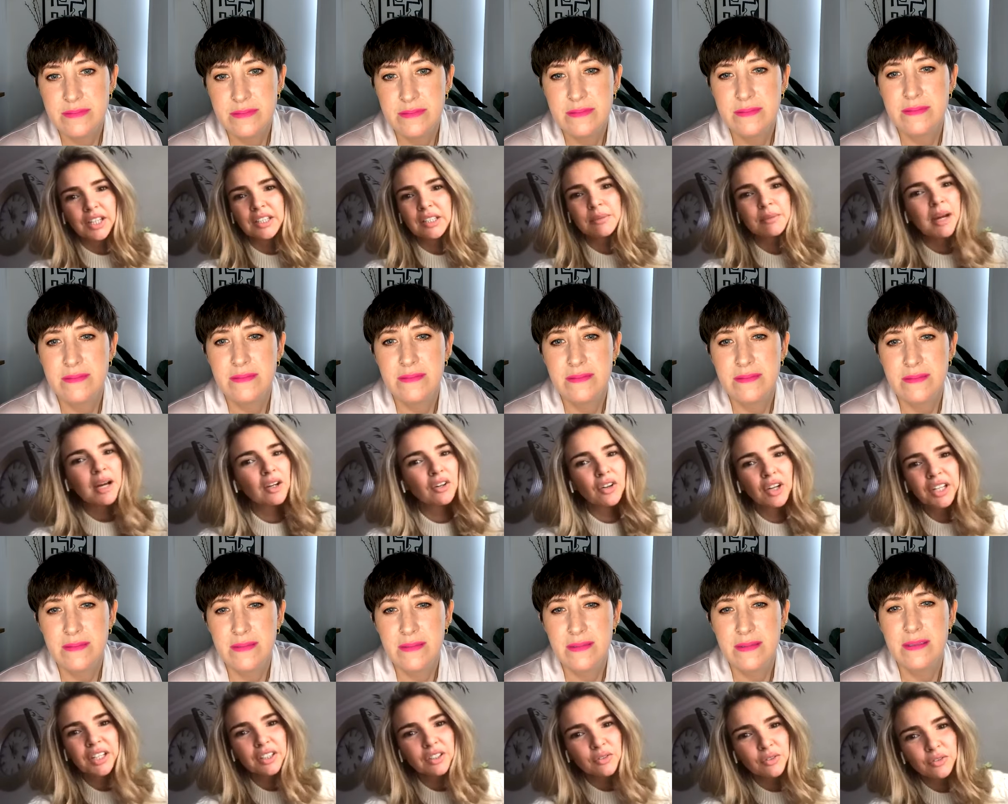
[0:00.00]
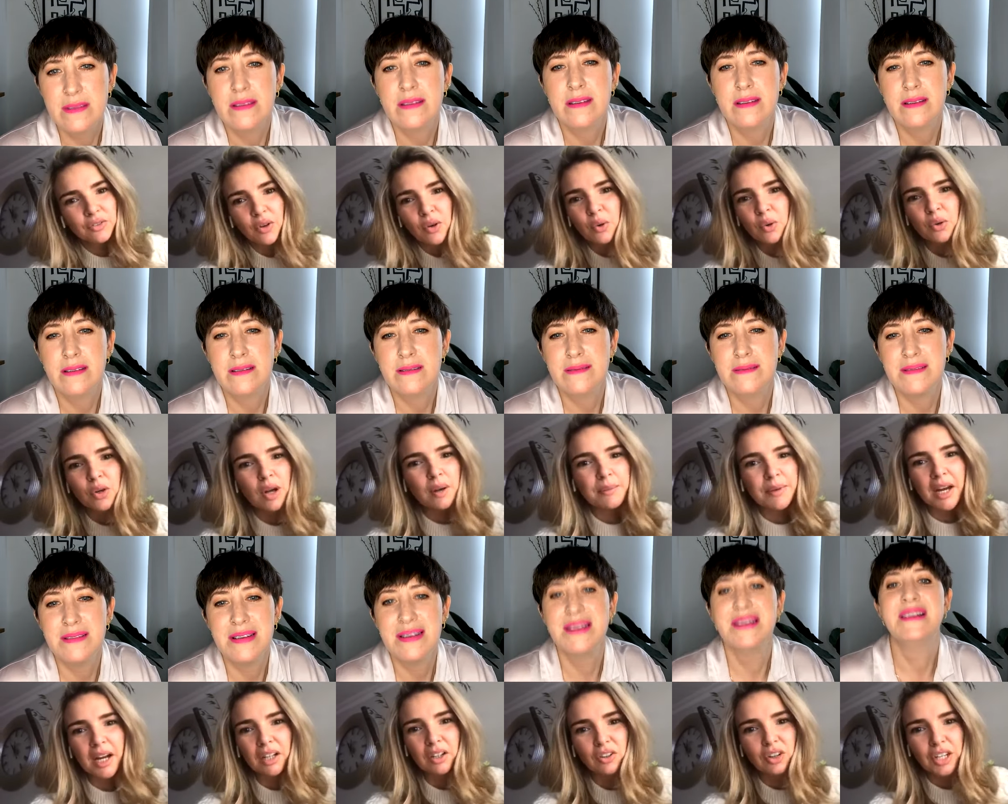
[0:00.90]
Speaker 1: I'm not great at the phone. I'm
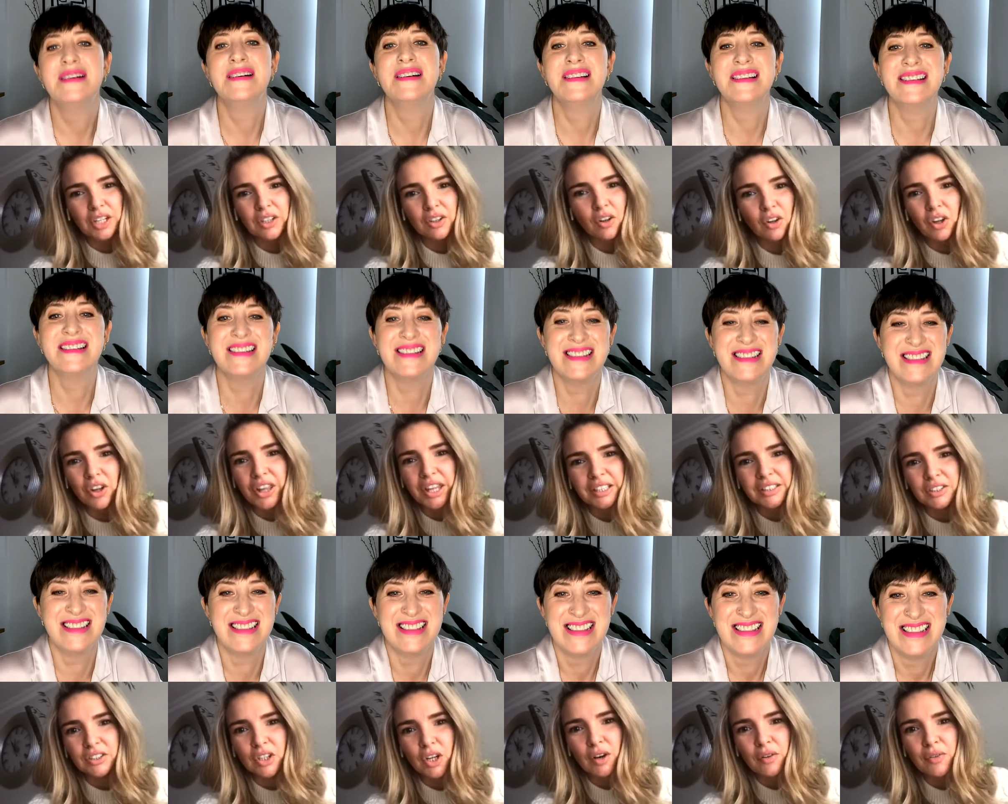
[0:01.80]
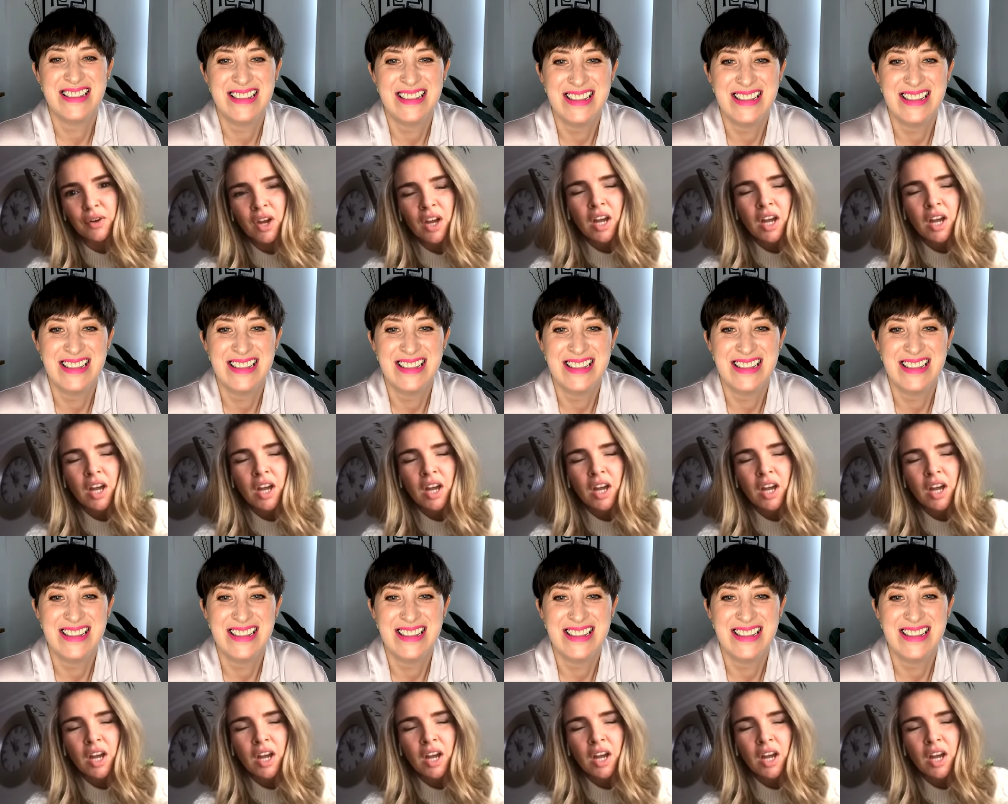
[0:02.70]
not great at all of that stuff.